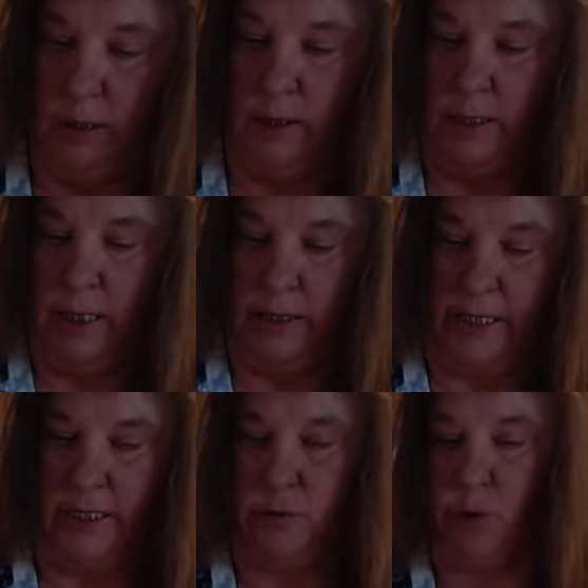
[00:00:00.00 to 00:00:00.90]
And
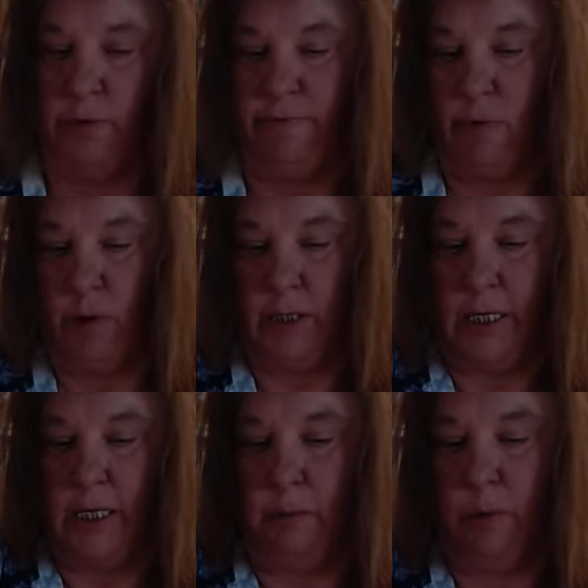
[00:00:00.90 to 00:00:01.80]
these were
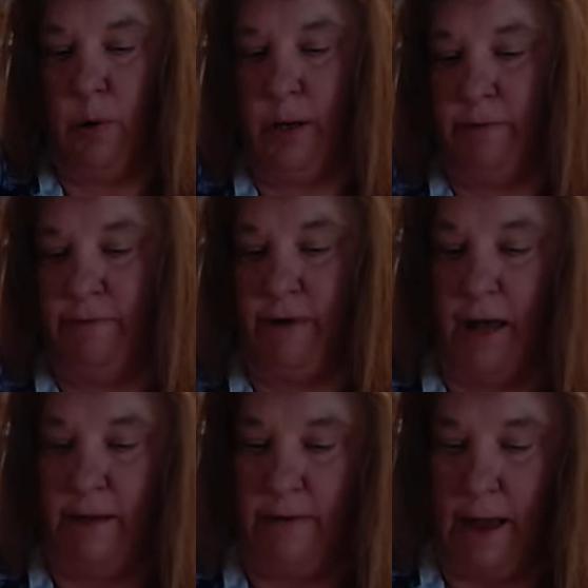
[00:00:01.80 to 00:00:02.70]

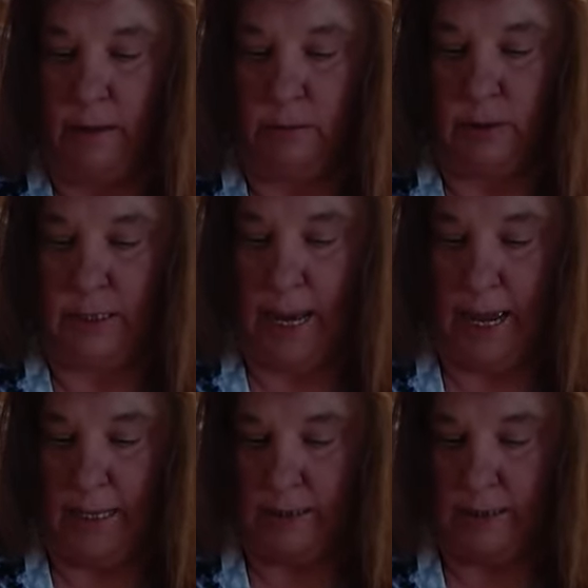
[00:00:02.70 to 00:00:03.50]
14.5 ounce cans